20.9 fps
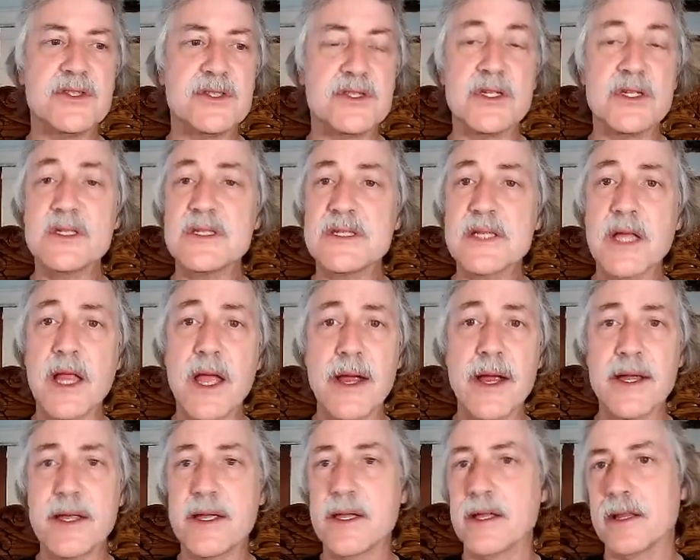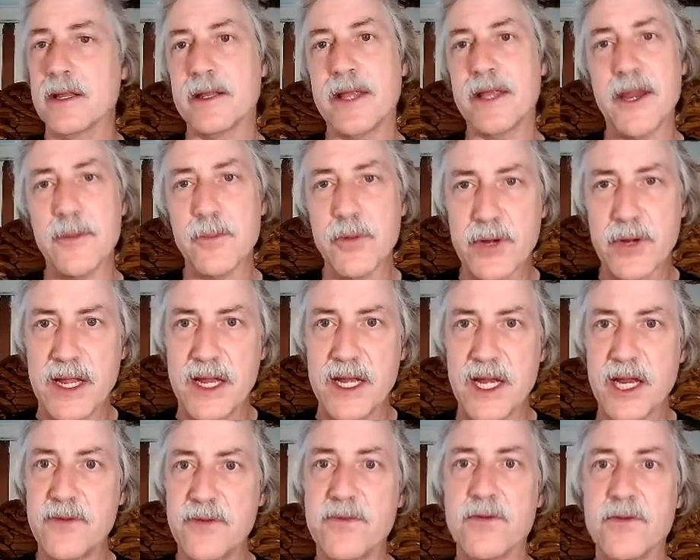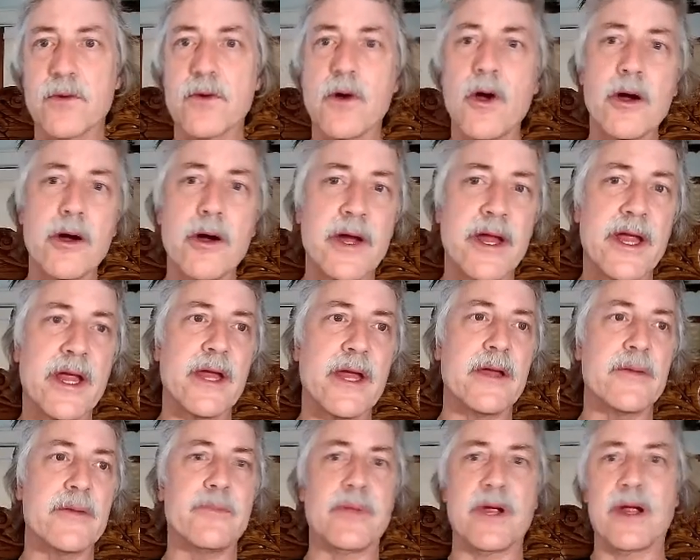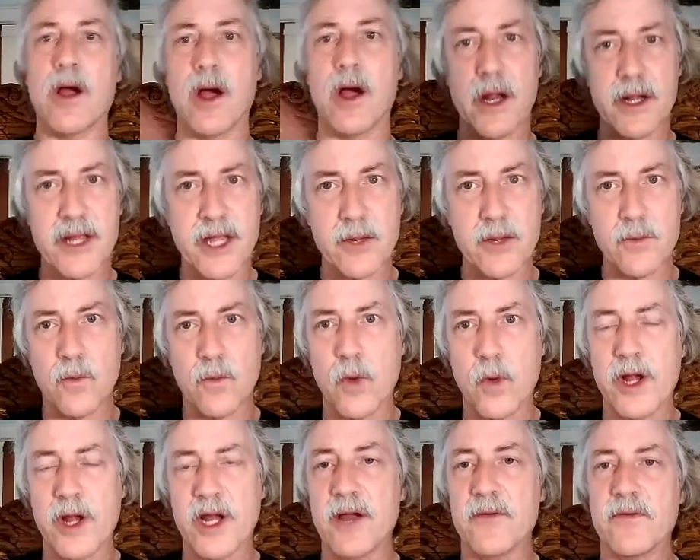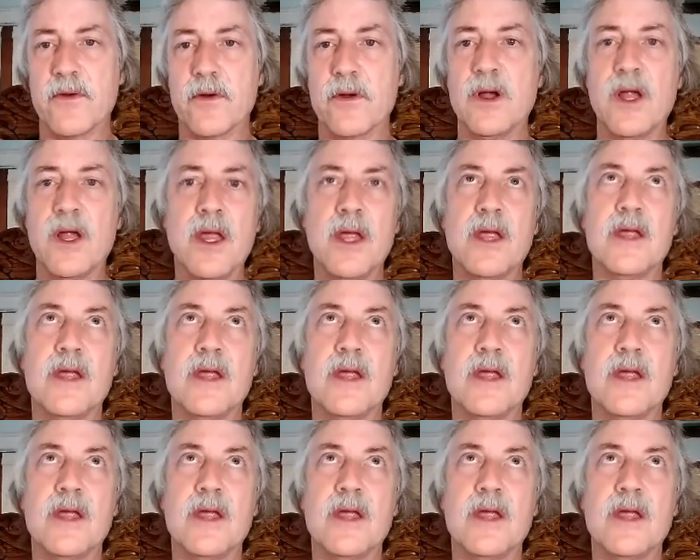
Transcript: Just like a Lamborghini, Ferrari, Pagani, whatever,